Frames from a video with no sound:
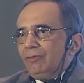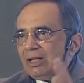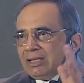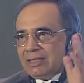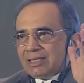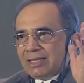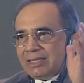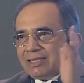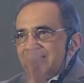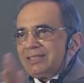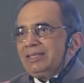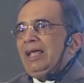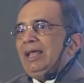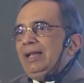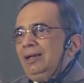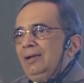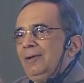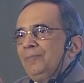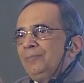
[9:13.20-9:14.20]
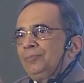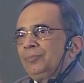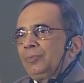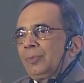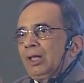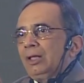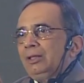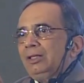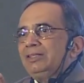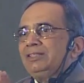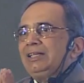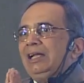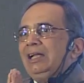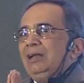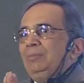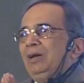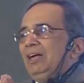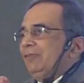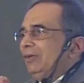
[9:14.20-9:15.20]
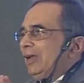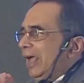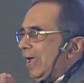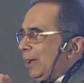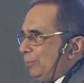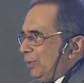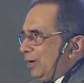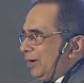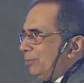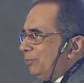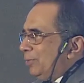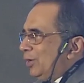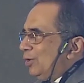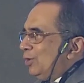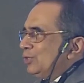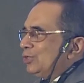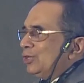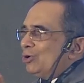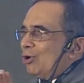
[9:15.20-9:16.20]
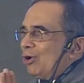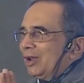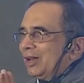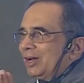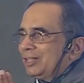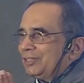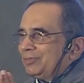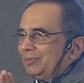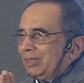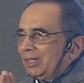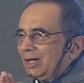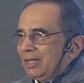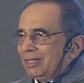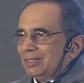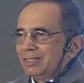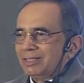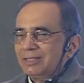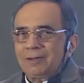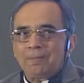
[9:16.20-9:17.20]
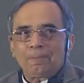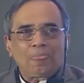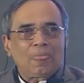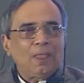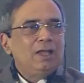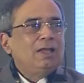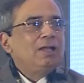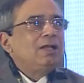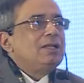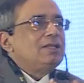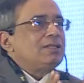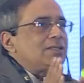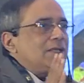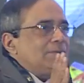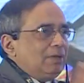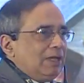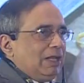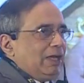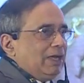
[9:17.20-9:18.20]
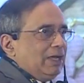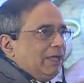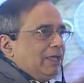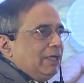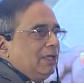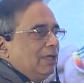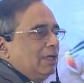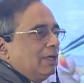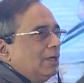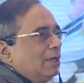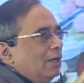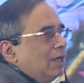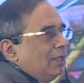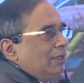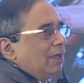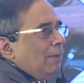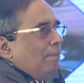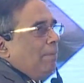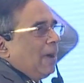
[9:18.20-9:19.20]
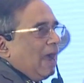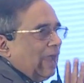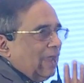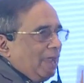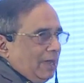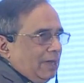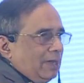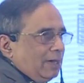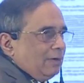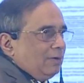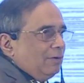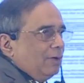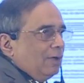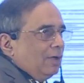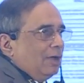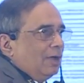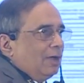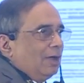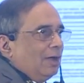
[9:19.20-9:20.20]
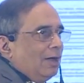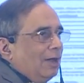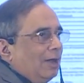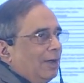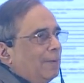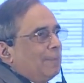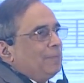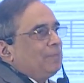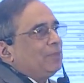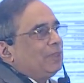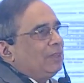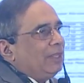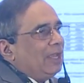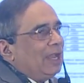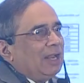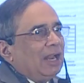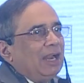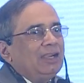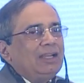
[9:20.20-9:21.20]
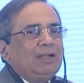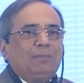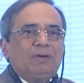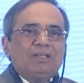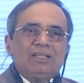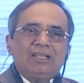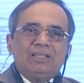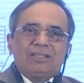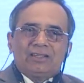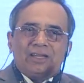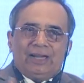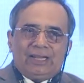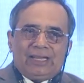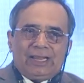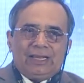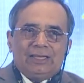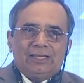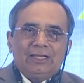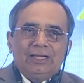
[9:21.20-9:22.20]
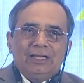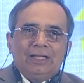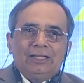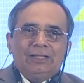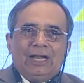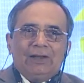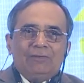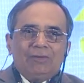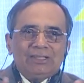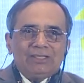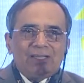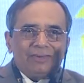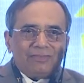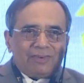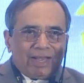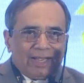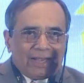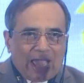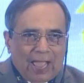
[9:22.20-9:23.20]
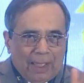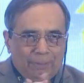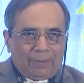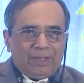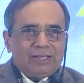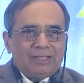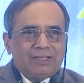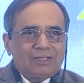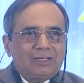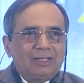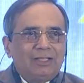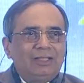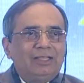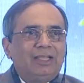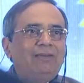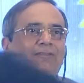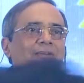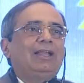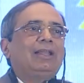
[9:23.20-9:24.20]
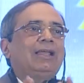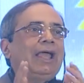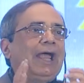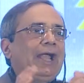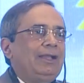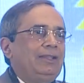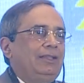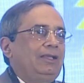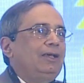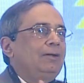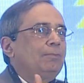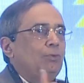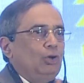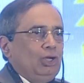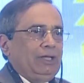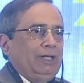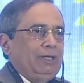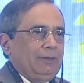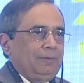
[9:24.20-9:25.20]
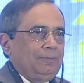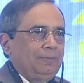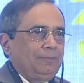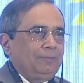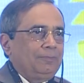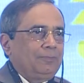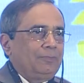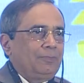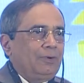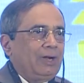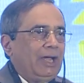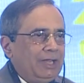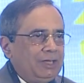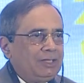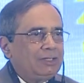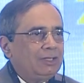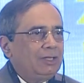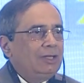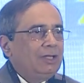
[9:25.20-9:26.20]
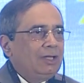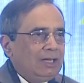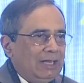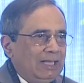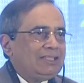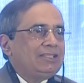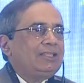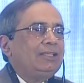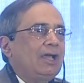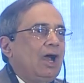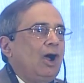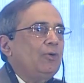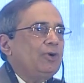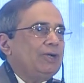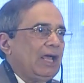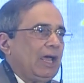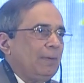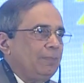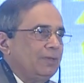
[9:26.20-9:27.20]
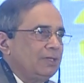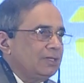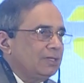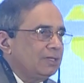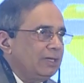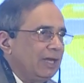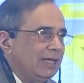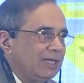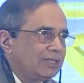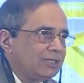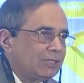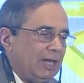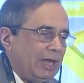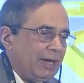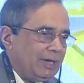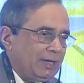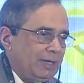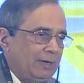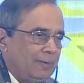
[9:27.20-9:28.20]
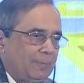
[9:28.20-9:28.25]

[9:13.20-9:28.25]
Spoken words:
once they sell, the settlement will happen because the dollar is with us. Similarly, the buyer, they are 100% certain that once the trade happens, they will get their bullion, right? Let's see how it happens. Next slide.